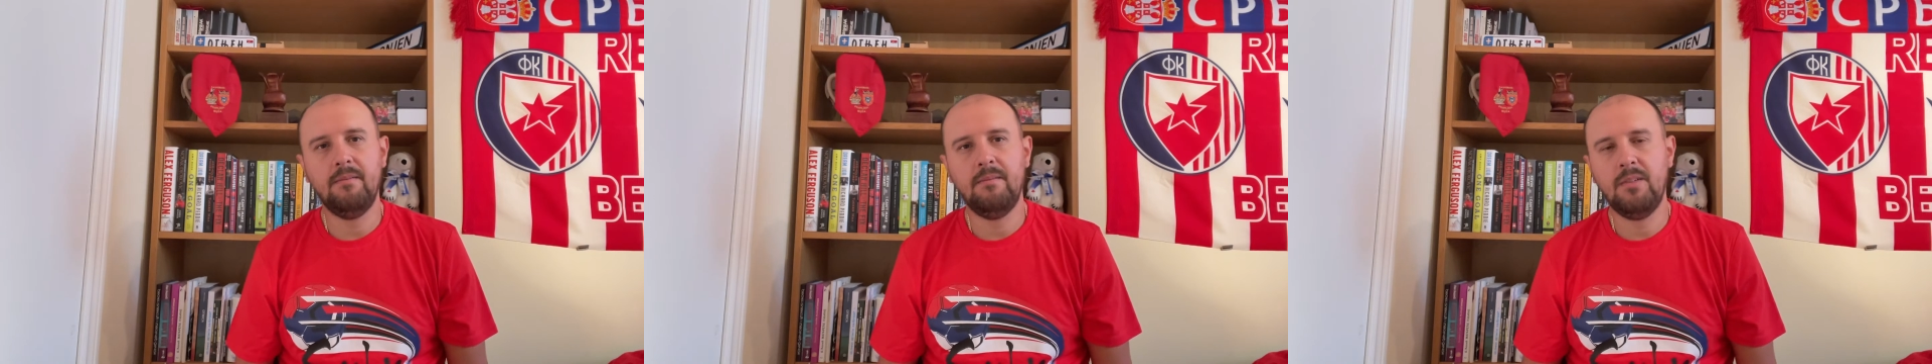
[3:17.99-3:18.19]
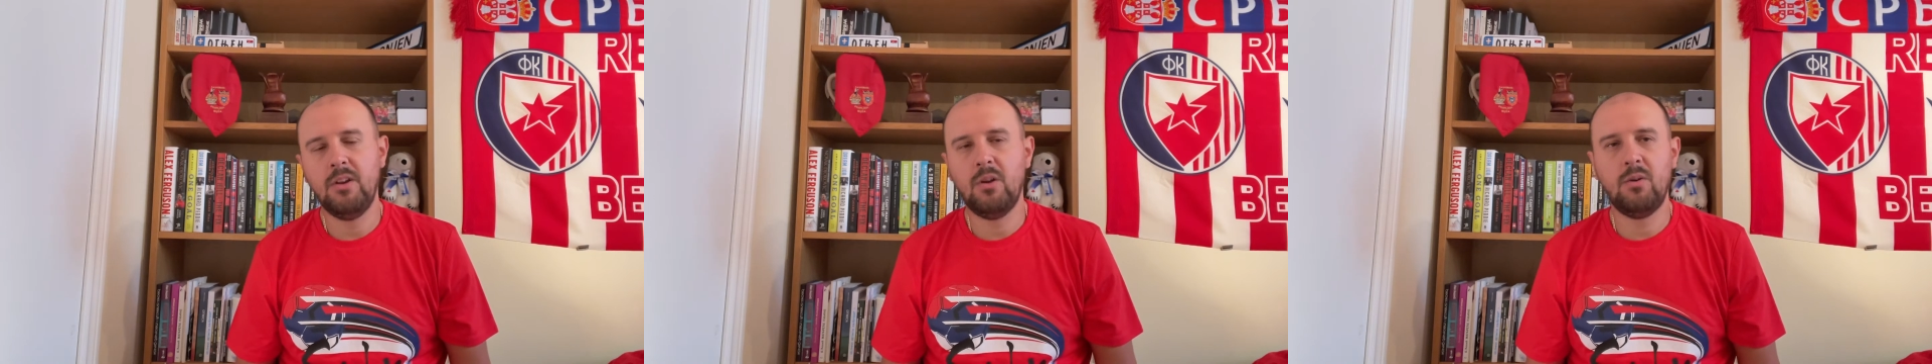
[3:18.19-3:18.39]

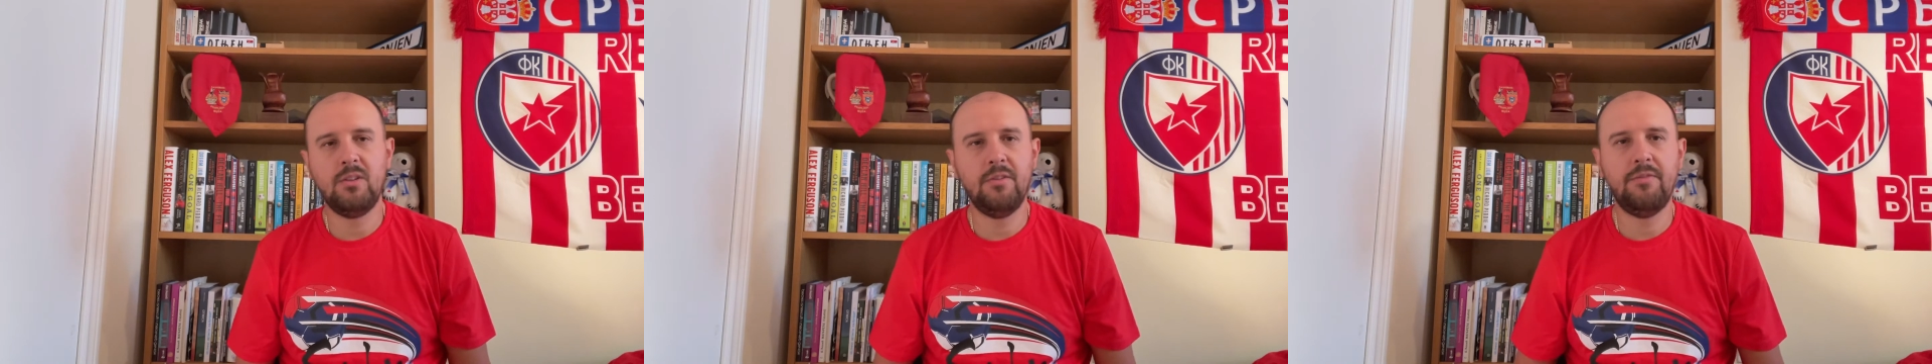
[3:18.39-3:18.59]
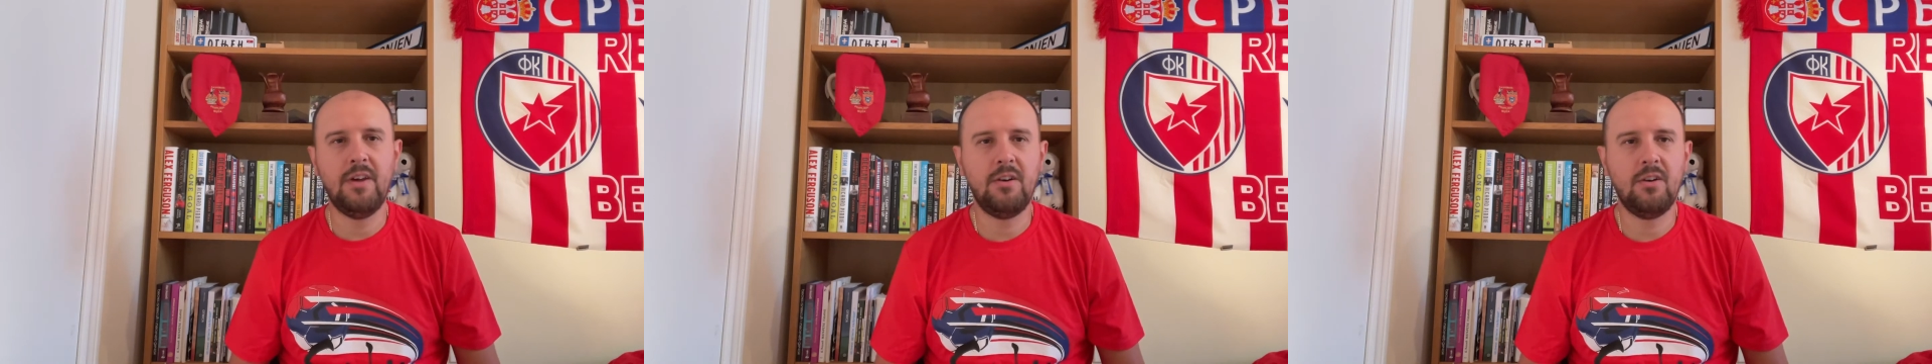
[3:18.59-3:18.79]
you know a
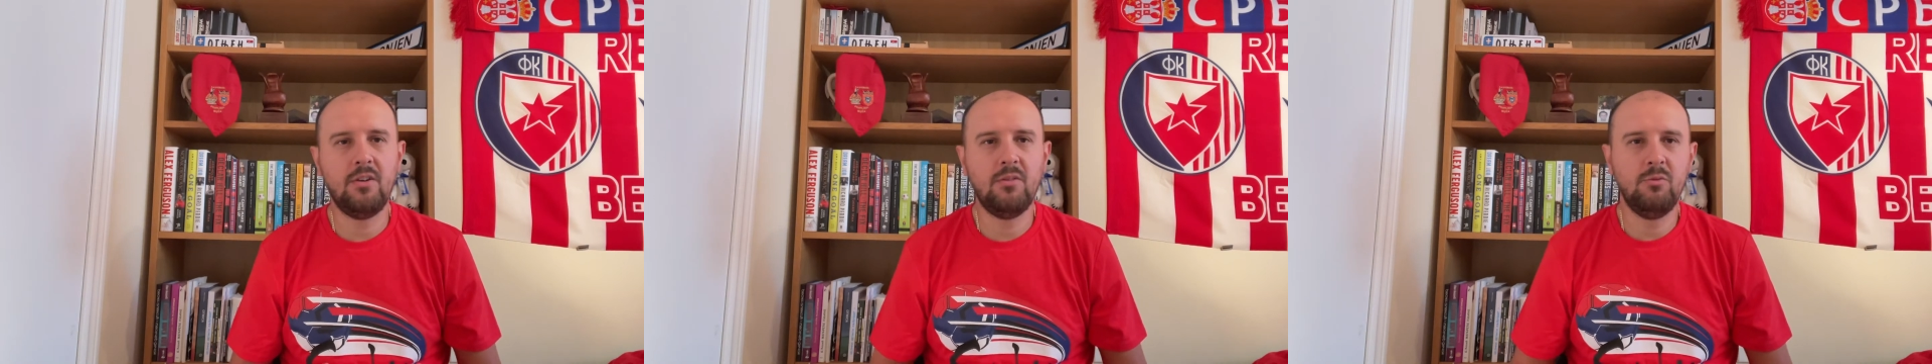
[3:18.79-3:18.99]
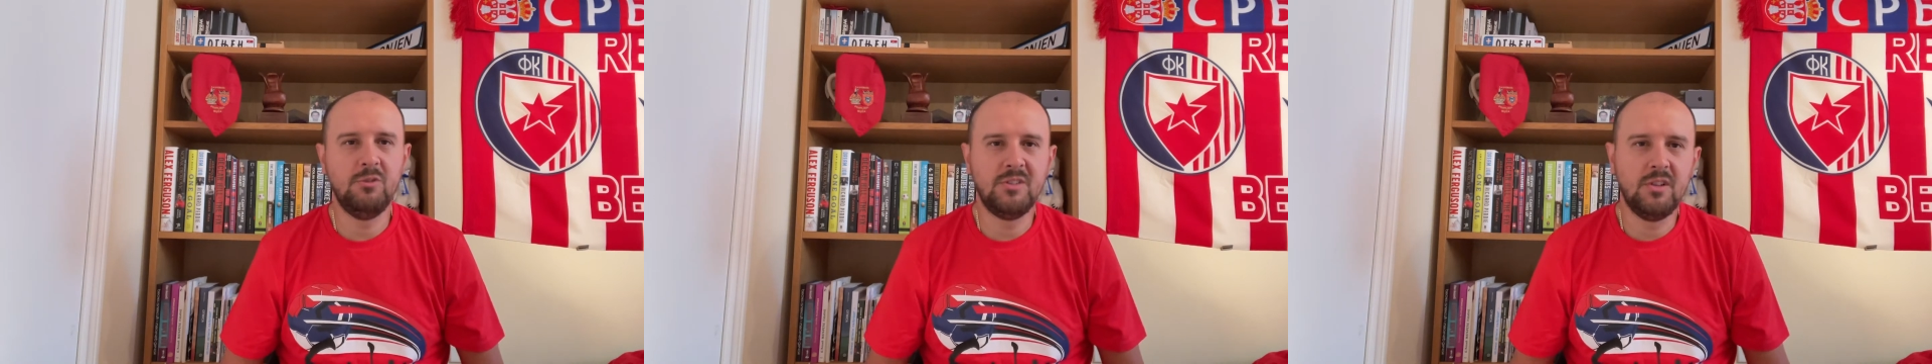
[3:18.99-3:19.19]
defender
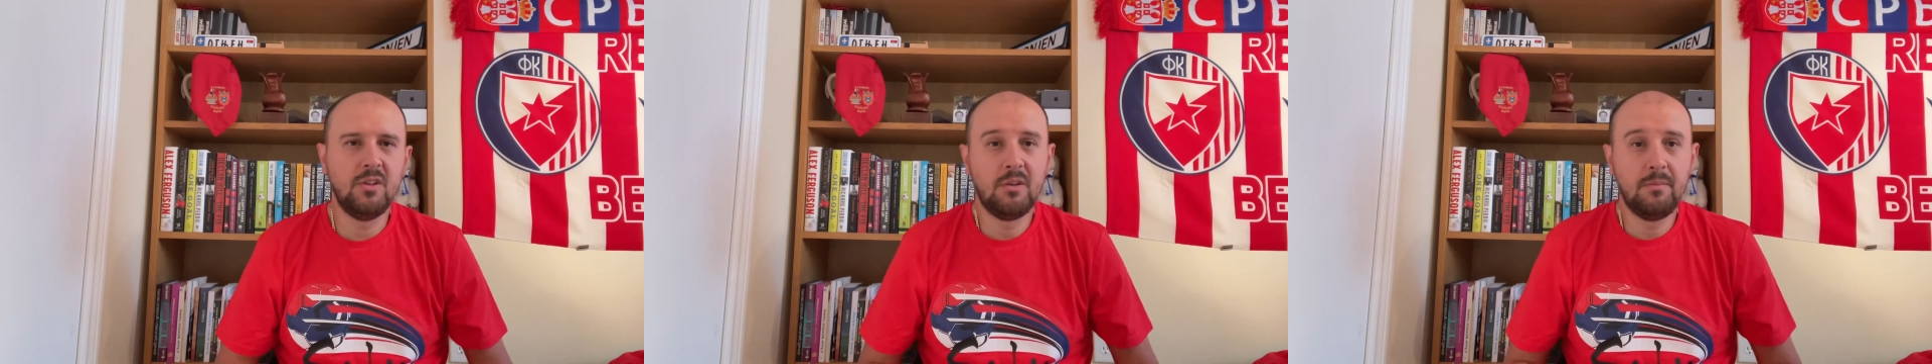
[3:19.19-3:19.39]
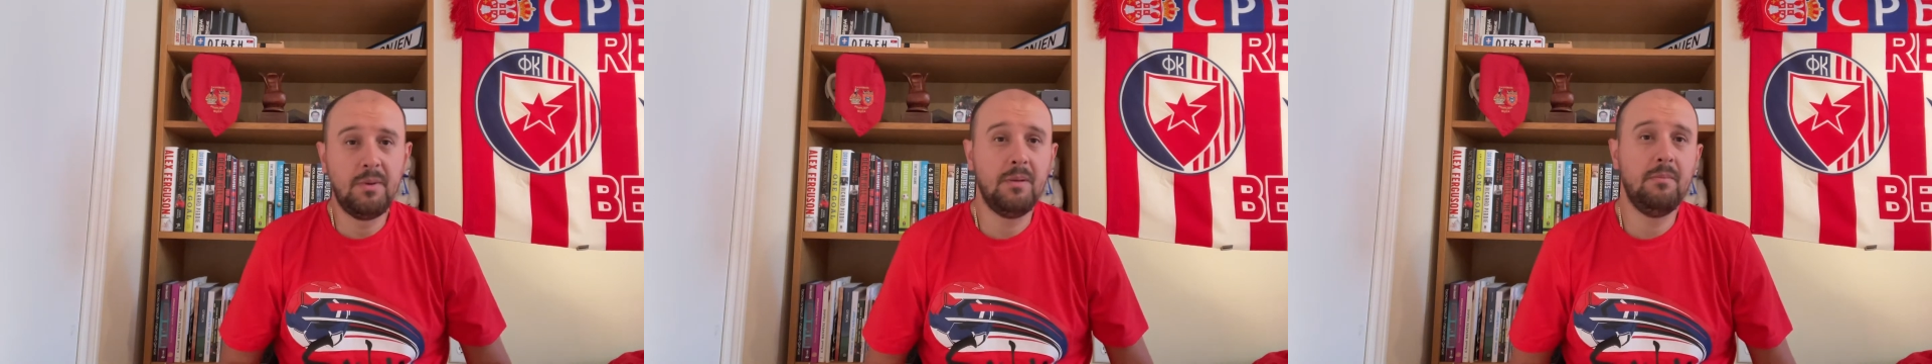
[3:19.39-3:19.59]
who's a
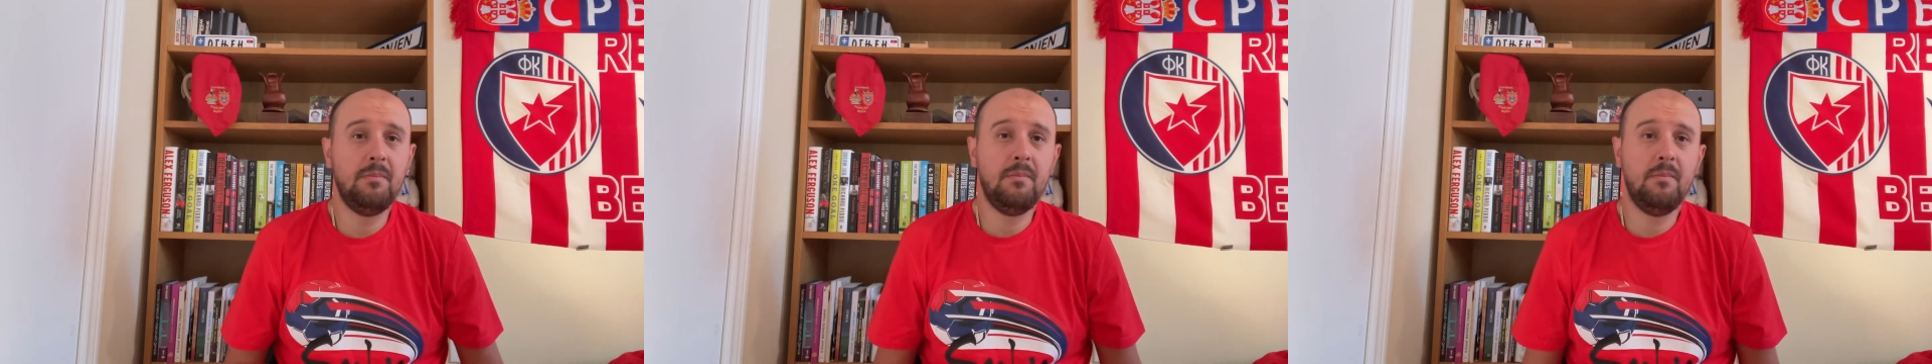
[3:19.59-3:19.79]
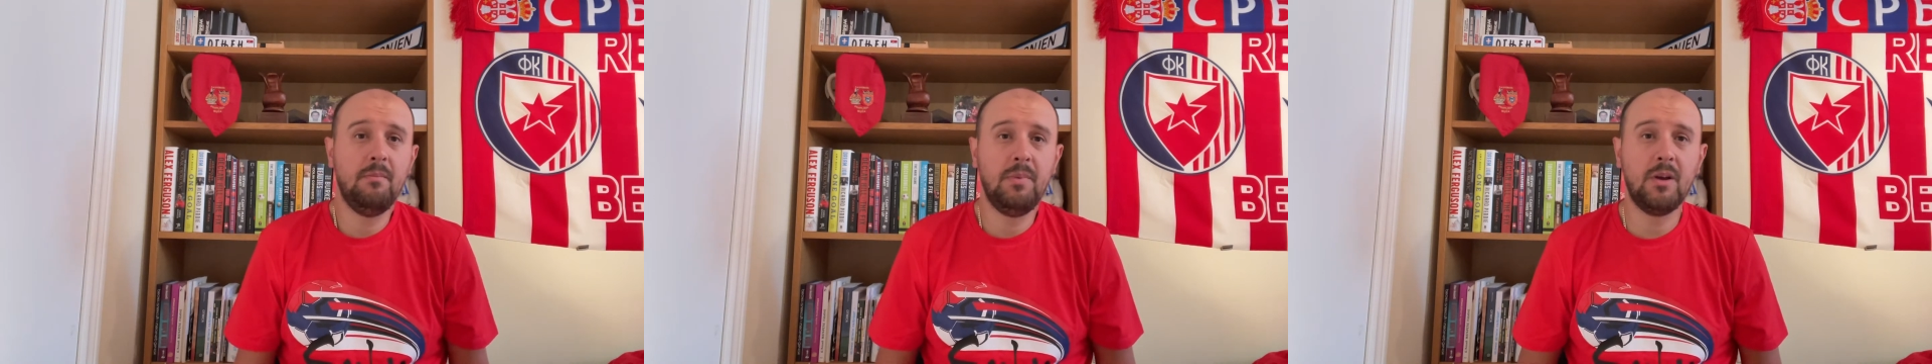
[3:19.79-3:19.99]
little
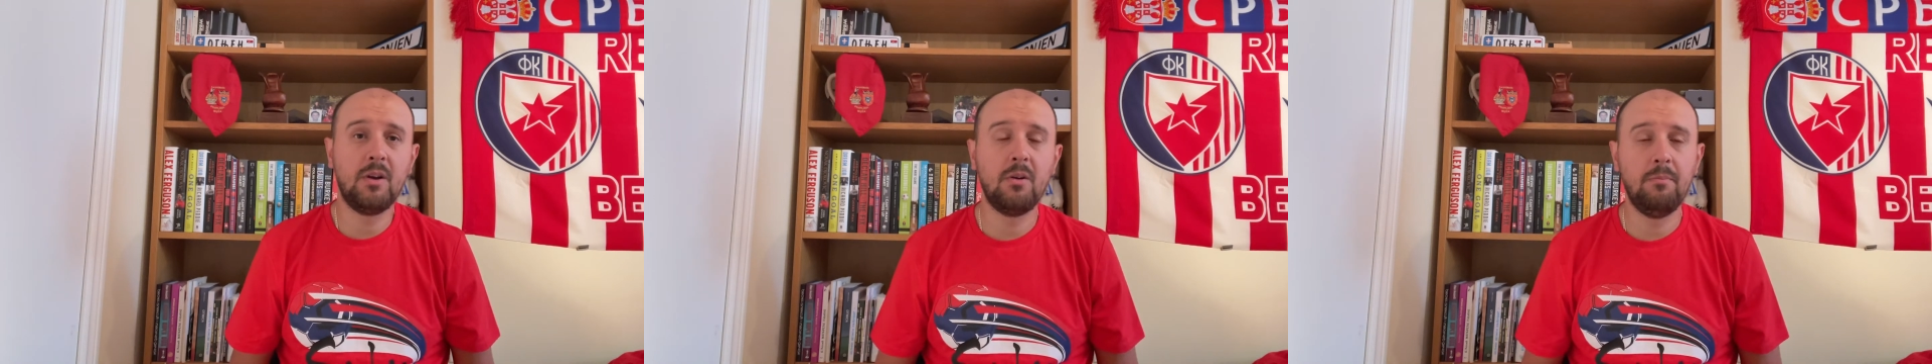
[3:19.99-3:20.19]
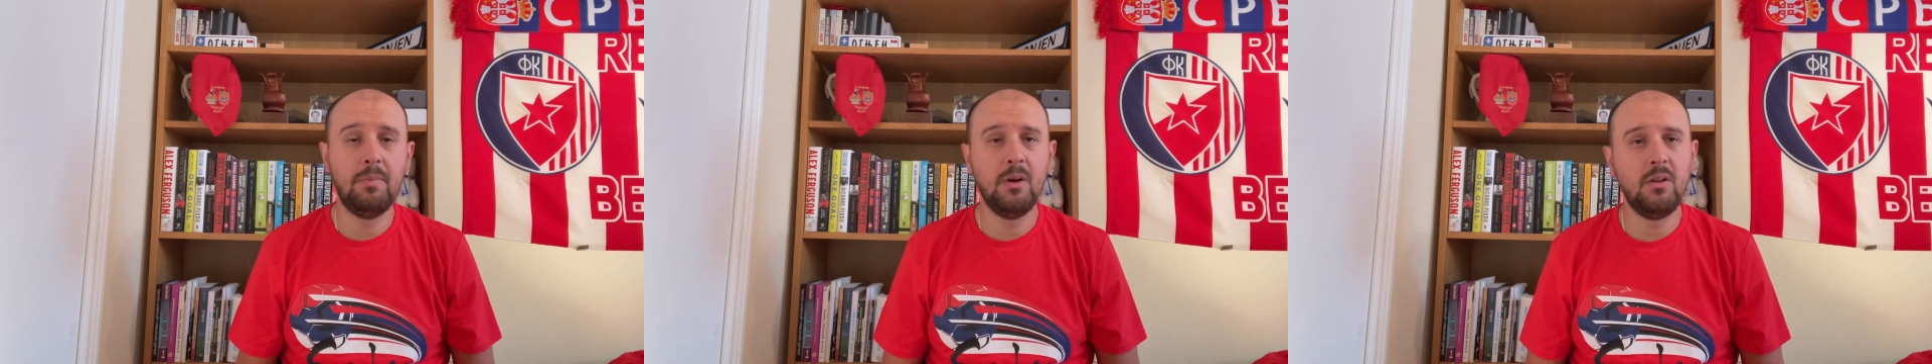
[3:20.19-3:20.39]
bit bigger
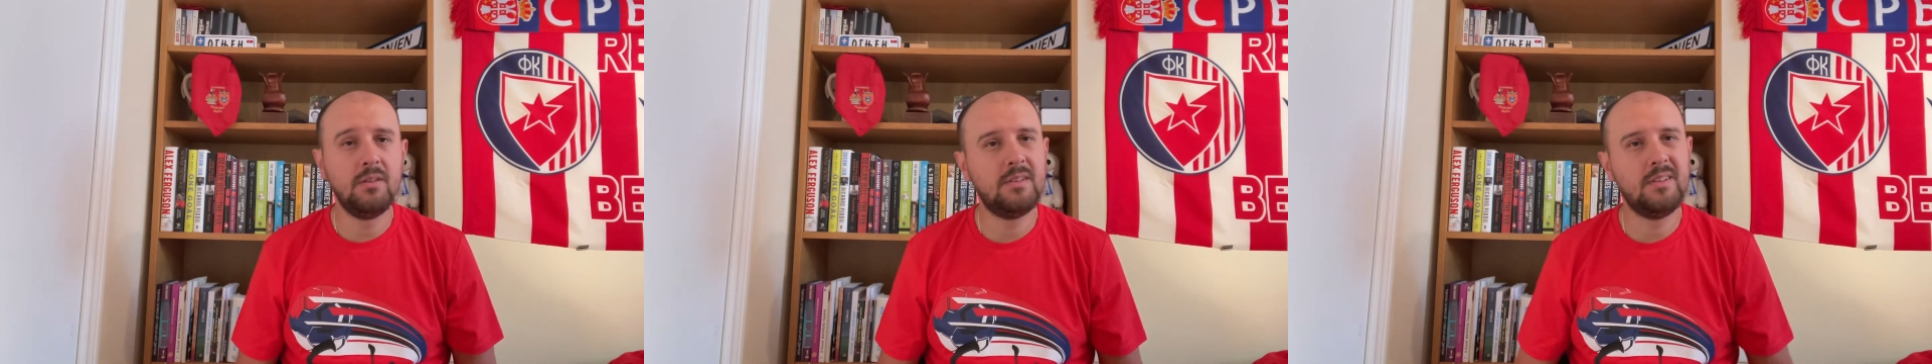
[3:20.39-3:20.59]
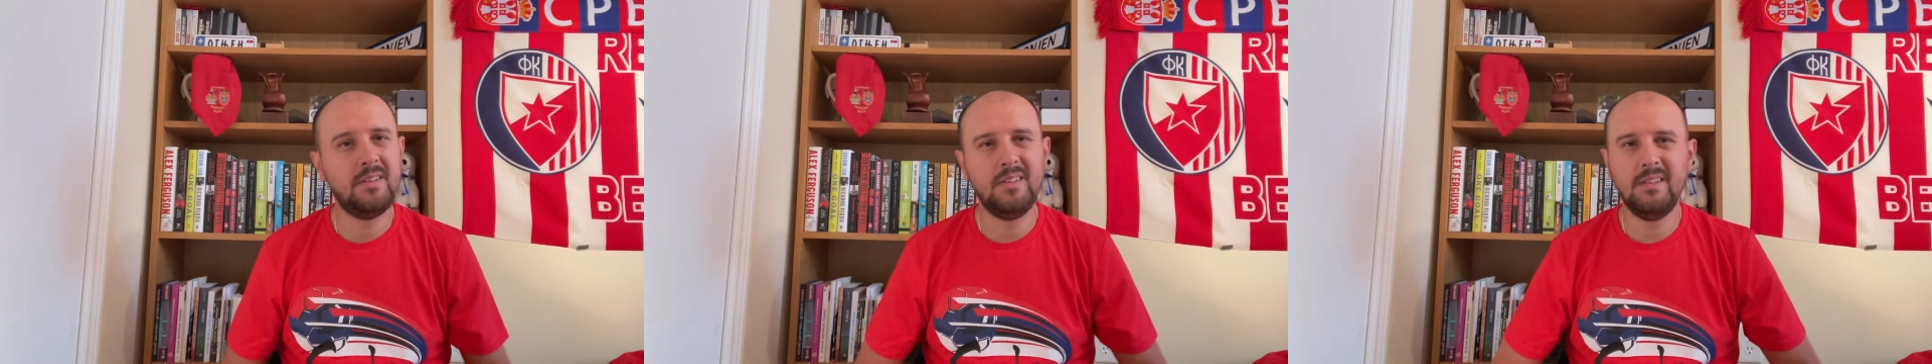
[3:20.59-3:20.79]
built,